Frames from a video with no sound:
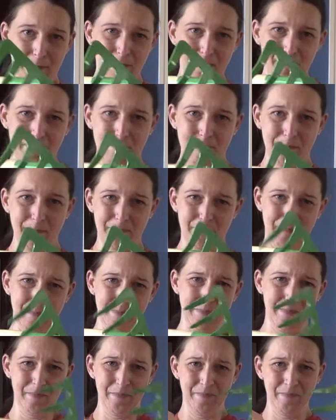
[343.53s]
Anybody
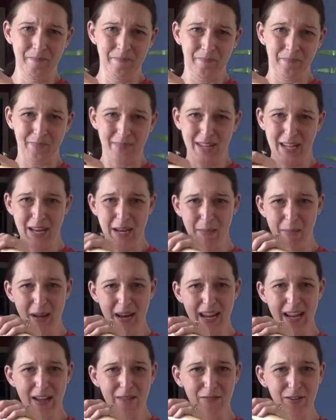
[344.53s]

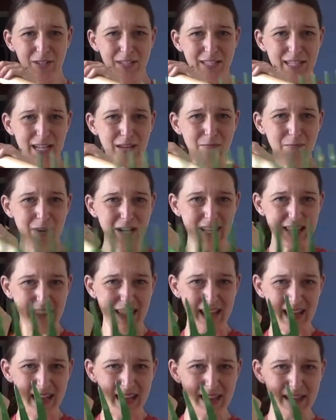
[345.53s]
ever seen one of
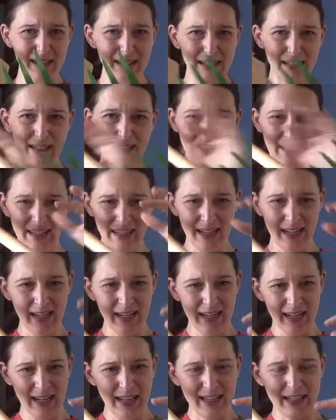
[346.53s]
these?
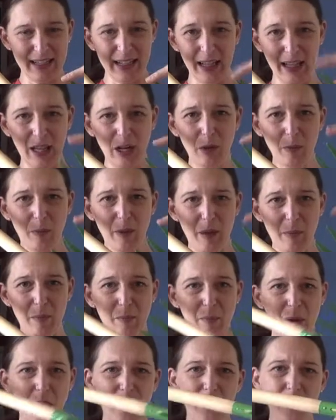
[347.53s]
It's a little bit
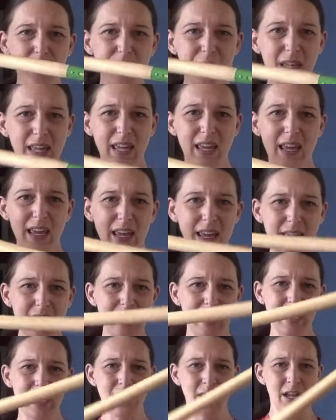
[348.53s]
pokey.